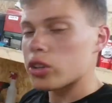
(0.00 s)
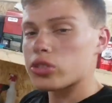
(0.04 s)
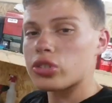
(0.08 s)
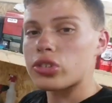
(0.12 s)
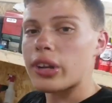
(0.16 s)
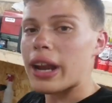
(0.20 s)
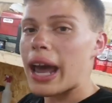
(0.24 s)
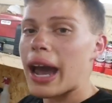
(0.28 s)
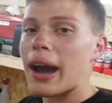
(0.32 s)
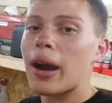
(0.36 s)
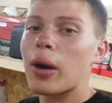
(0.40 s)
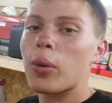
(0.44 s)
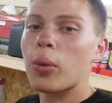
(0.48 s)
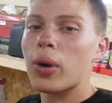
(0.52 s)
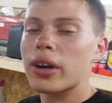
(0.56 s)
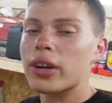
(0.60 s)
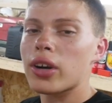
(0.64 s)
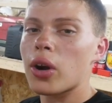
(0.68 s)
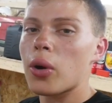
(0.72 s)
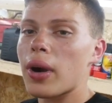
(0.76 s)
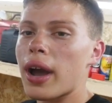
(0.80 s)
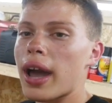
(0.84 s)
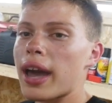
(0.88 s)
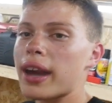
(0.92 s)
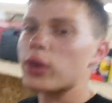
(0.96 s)
so now I want to
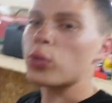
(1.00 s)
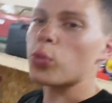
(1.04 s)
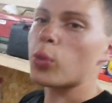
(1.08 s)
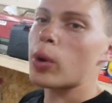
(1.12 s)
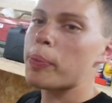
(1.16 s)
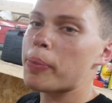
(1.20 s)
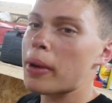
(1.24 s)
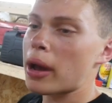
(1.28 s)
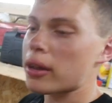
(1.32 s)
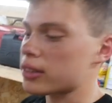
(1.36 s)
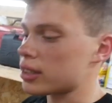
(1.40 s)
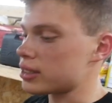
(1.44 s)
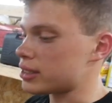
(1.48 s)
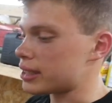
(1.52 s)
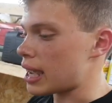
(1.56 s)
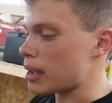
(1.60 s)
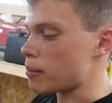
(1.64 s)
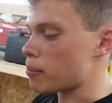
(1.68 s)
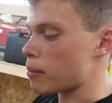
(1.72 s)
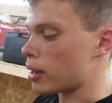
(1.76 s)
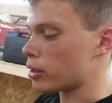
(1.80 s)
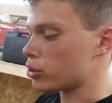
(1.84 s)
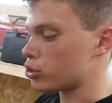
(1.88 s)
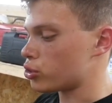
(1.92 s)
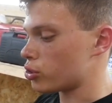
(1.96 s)
go ahead and whip out the
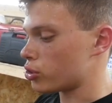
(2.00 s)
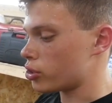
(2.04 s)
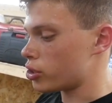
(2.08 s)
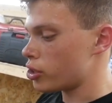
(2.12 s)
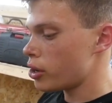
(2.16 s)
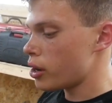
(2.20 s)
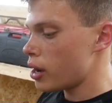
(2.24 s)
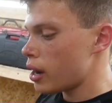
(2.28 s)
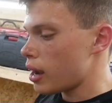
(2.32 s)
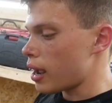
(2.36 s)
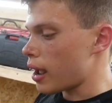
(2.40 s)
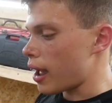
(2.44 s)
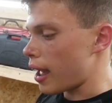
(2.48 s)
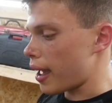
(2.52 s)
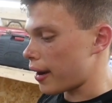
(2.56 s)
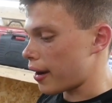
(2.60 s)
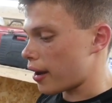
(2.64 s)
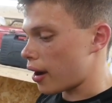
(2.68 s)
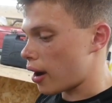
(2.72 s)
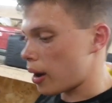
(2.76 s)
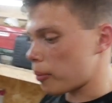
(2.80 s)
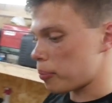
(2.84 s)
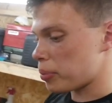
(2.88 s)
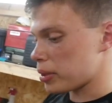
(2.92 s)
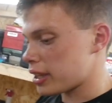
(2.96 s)
tape measure and
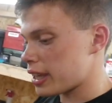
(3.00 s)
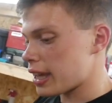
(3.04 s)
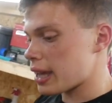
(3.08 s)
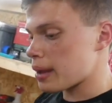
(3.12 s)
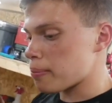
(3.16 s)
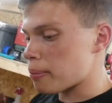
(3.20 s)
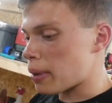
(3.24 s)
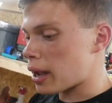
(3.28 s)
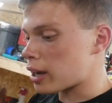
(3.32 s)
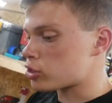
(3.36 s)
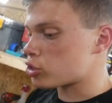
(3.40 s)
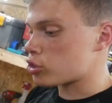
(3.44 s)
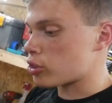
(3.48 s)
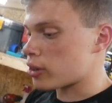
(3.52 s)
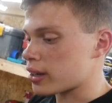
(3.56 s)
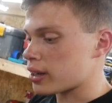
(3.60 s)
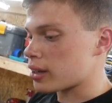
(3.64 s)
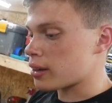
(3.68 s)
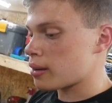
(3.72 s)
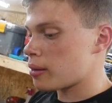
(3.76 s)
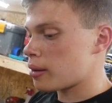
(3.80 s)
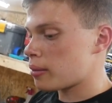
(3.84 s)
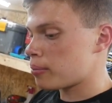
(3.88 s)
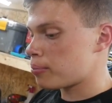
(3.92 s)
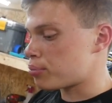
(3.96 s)
uh, begin
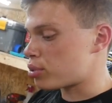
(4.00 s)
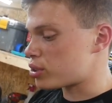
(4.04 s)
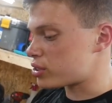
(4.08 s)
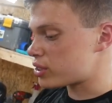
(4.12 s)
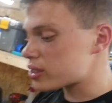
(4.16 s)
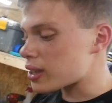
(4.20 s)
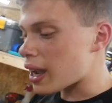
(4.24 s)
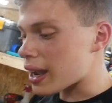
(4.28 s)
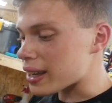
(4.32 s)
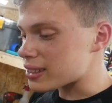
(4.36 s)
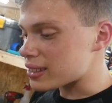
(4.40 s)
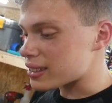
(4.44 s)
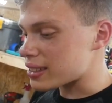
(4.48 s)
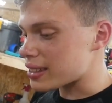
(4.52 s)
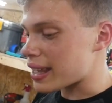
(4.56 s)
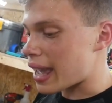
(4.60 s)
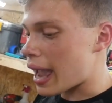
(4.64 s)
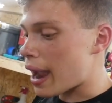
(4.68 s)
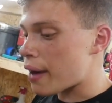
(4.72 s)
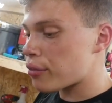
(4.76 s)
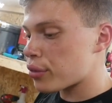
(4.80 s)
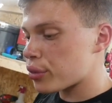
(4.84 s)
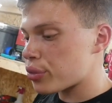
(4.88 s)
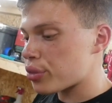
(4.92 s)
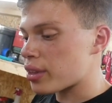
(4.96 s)
measuring precisely
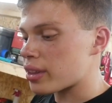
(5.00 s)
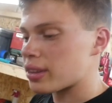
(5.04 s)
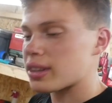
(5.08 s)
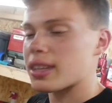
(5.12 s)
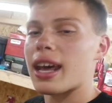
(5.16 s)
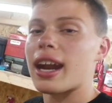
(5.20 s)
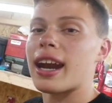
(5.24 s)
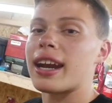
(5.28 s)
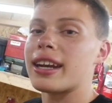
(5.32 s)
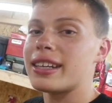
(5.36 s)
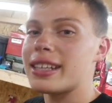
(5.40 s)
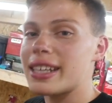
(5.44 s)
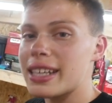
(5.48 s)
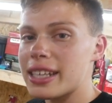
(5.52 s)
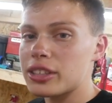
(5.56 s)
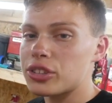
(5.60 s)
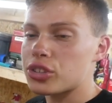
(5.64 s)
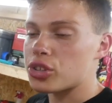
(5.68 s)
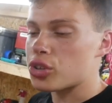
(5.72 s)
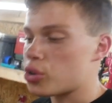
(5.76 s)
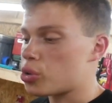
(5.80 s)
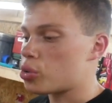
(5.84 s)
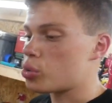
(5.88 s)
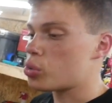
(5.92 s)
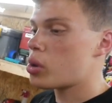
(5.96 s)
everything that I need
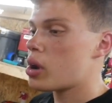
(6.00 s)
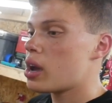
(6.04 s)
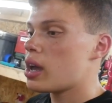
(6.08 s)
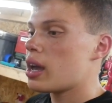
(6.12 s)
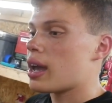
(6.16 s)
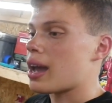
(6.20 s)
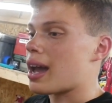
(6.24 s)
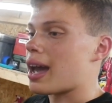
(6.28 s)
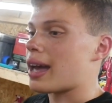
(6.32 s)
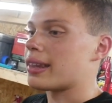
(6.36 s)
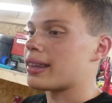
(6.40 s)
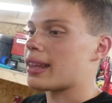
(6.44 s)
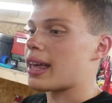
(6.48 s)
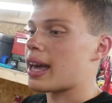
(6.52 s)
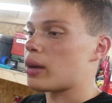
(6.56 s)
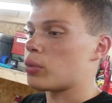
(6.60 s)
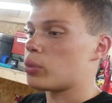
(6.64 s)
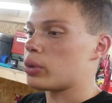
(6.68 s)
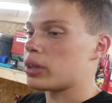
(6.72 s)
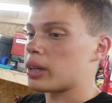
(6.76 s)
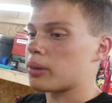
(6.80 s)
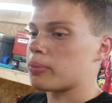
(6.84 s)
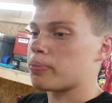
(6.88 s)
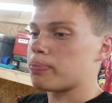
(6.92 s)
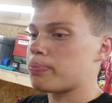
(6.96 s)
to and then
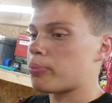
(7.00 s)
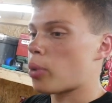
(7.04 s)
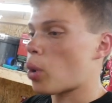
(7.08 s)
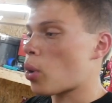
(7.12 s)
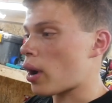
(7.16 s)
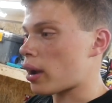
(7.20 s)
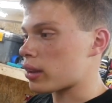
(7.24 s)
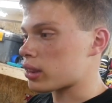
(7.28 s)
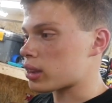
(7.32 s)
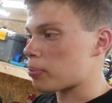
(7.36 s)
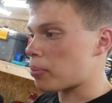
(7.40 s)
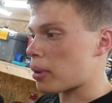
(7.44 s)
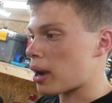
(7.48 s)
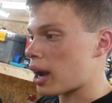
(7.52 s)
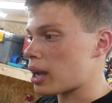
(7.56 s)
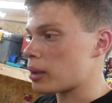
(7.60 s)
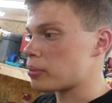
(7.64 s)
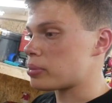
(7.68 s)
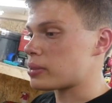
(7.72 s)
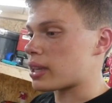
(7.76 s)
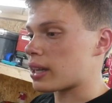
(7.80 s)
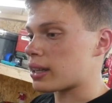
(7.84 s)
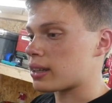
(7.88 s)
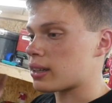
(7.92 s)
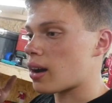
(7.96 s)
we can pull out the
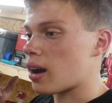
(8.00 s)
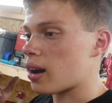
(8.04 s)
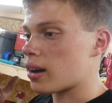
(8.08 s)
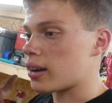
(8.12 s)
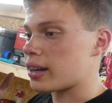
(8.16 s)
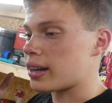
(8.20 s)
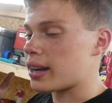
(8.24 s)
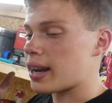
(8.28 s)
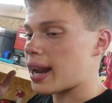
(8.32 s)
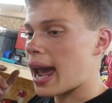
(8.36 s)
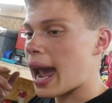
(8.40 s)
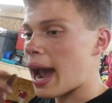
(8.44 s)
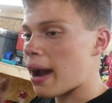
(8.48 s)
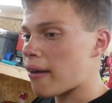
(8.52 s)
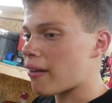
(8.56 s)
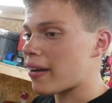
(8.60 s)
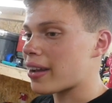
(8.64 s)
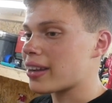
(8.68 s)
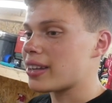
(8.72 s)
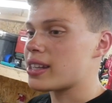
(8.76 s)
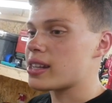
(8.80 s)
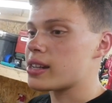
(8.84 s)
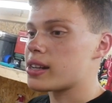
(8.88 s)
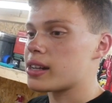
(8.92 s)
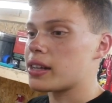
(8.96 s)
pipes and cut it how
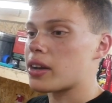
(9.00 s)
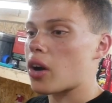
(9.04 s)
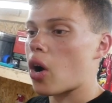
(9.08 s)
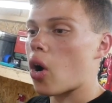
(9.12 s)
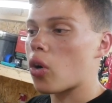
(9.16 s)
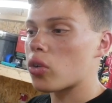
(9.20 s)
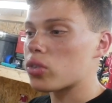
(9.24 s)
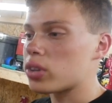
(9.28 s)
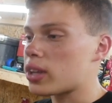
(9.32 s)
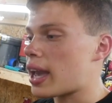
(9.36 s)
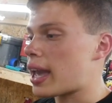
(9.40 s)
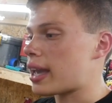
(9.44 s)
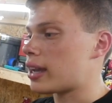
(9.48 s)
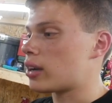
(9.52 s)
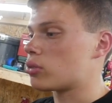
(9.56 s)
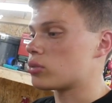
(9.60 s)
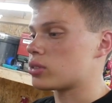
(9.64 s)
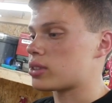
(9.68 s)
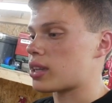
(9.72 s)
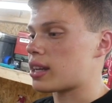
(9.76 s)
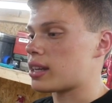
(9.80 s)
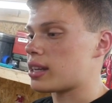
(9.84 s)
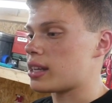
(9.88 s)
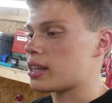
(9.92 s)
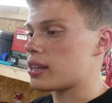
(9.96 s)
I need it all the
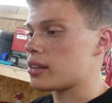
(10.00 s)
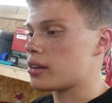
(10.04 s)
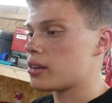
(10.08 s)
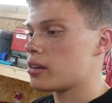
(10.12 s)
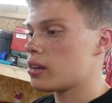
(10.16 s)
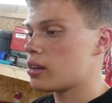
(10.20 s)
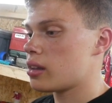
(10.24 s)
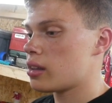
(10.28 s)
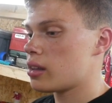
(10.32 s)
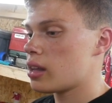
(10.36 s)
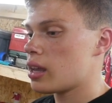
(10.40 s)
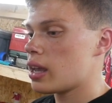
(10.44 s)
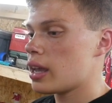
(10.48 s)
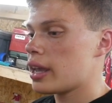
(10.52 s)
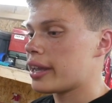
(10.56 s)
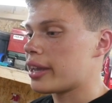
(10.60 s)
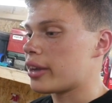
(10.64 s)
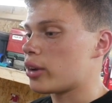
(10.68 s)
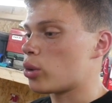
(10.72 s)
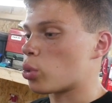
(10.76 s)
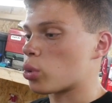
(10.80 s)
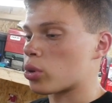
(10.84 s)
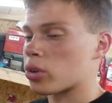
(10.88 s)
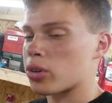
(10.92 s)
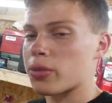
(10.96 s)
angles I need
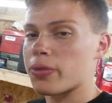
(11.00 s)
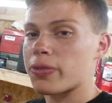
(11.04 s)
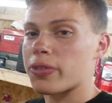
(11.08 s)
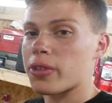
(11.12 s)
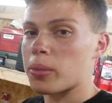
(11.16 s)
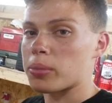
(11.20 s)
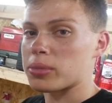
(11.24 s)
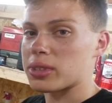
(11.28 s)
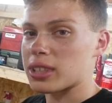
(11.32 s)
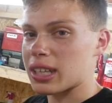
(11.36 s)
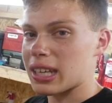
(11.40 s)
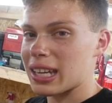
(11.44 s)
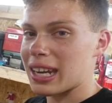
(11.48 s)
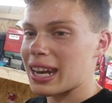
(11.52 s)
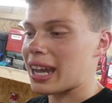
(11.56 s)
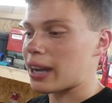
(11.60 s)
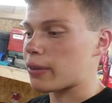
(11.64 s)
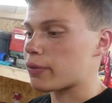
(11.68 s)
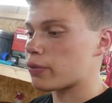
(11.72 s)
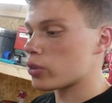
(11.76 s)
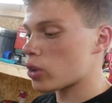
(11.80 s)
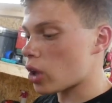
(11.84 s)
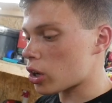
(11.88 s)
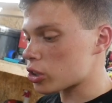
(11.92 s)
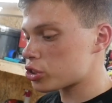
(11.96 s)
in order for them to
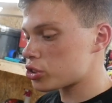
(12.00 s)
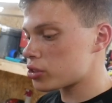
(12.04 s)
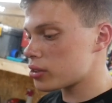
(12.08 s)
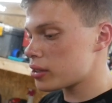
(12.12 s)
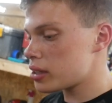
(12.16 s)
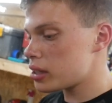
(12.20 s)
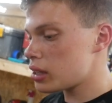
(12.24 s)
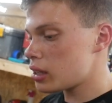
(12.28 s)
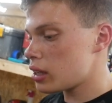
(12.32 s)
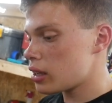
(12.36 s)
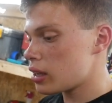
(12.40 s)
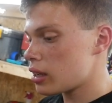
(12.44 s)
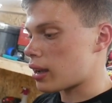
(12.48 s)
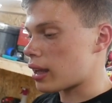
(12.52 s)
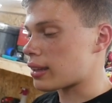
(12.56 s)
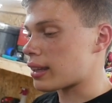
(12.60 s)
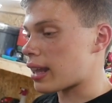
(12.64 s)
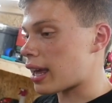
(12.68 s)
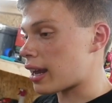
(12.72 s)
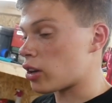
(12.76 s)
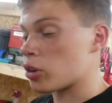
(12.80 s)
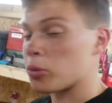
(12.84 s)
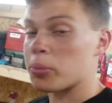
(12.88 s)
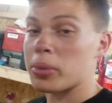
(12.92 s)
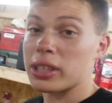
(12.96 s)
connect flushly and
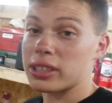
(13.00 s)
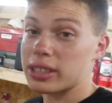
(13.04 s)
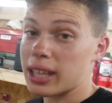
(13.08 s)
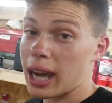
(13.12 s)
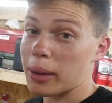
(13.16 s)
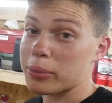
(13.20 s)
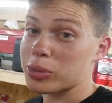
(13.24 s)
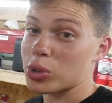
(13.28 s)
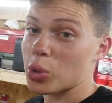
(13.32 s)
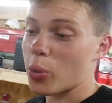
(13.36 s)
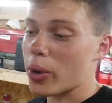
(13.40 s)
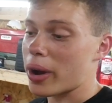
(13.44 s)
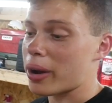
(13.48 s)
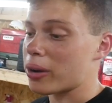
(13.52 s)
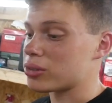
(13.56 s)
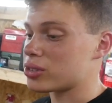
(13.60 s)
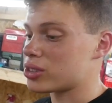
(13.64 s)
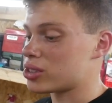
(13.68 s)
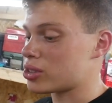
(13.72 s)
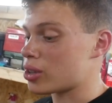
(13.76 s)
then it would be time to weld.